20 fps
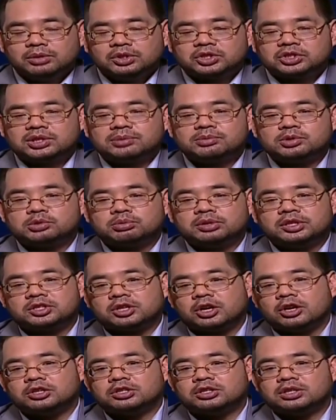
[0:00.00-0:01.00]
the
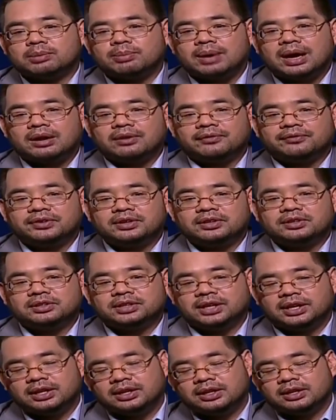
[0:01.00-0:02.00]
Muslims returned to the
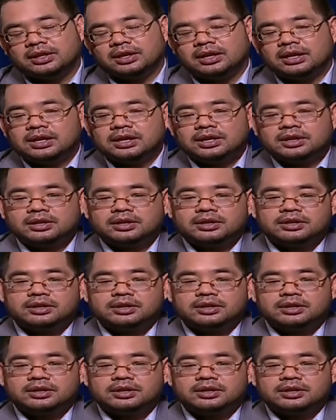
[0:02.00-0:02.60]
battlefield, and